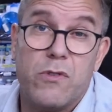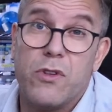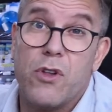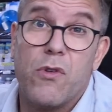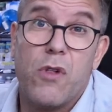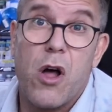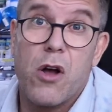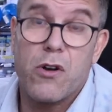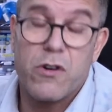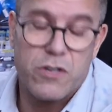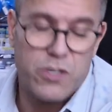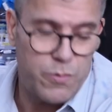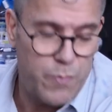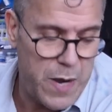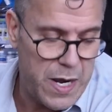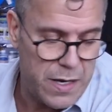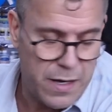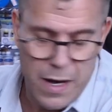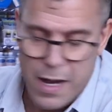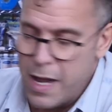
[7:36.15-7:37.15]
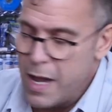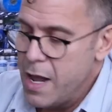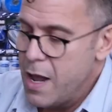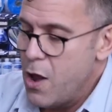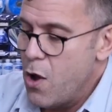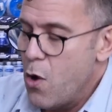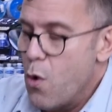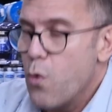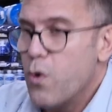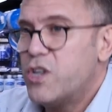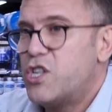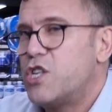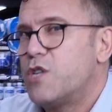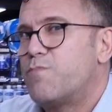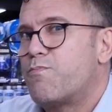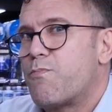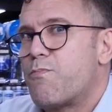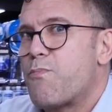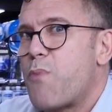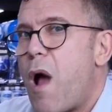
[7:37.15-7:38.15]
It will no longer spin, which
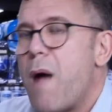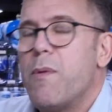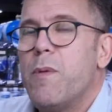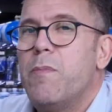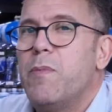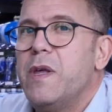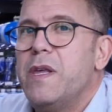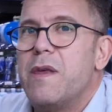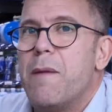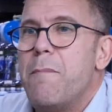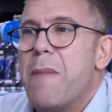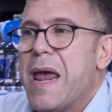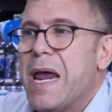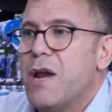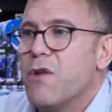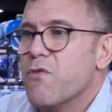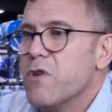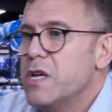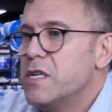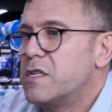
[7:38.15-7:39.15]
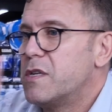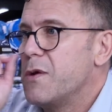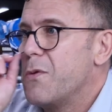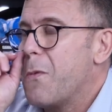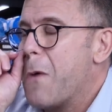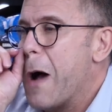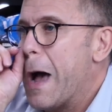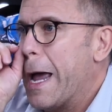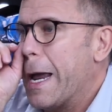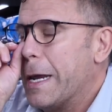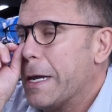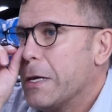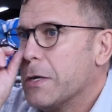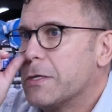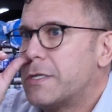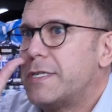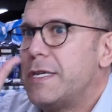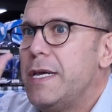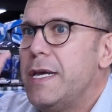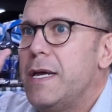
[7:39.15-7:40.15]
is probably the main reason why
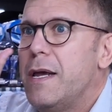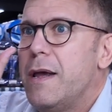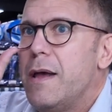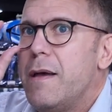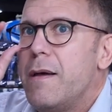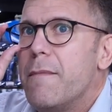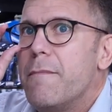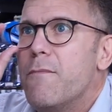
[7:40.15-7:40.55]
you'll see